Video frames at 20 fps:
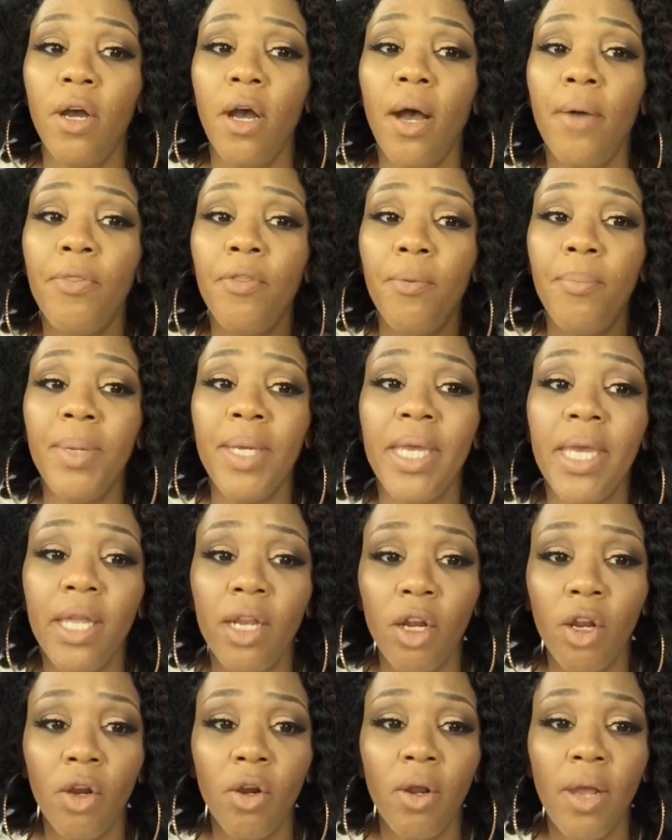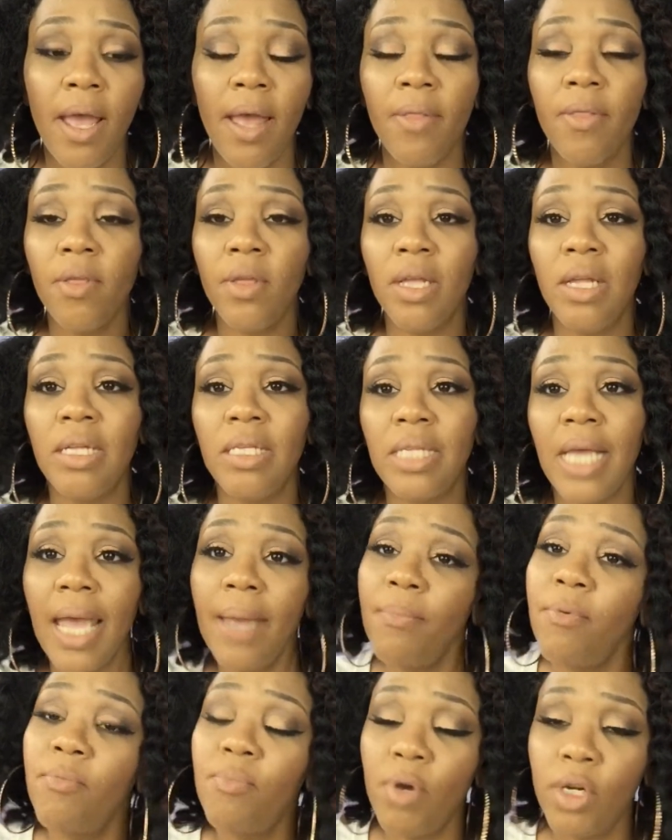the beginner and the
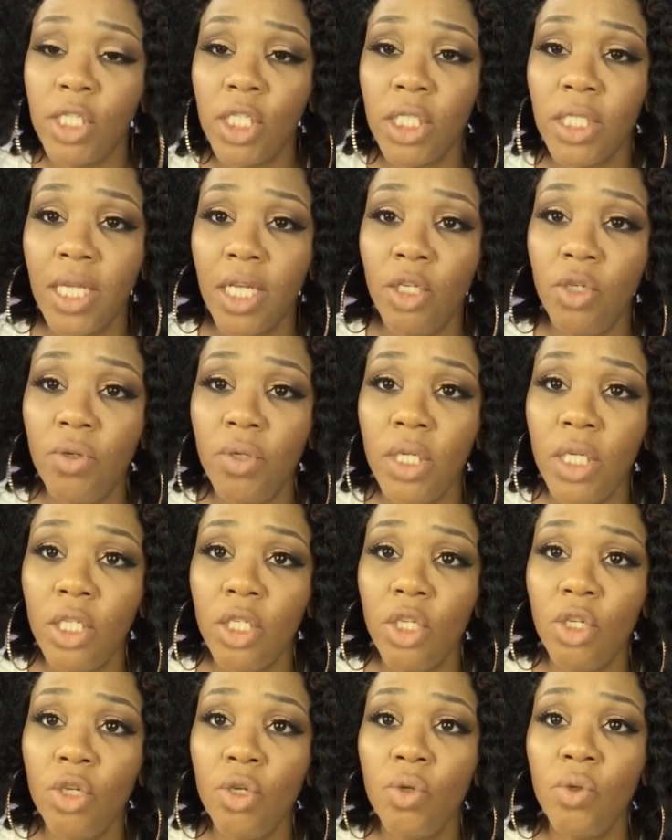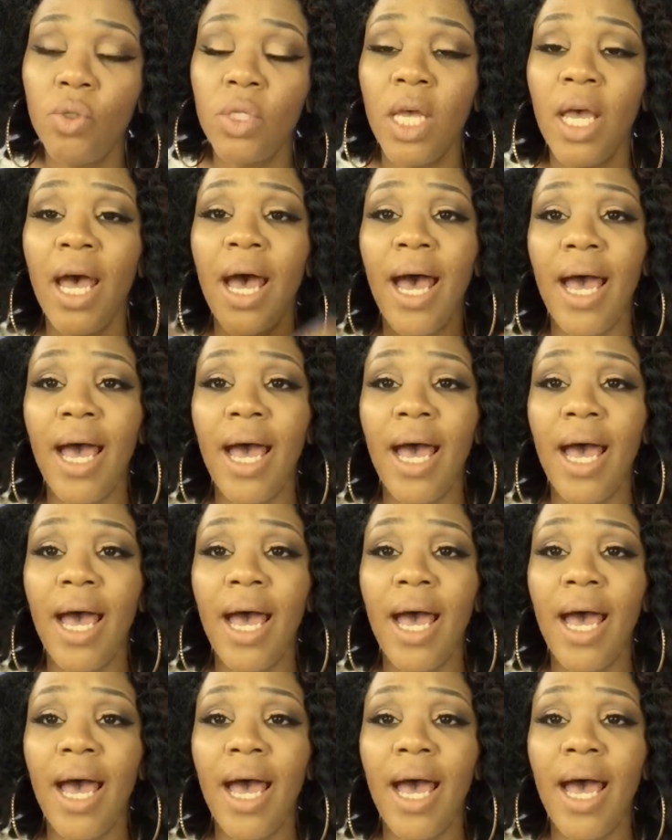type of brushes that you need to use.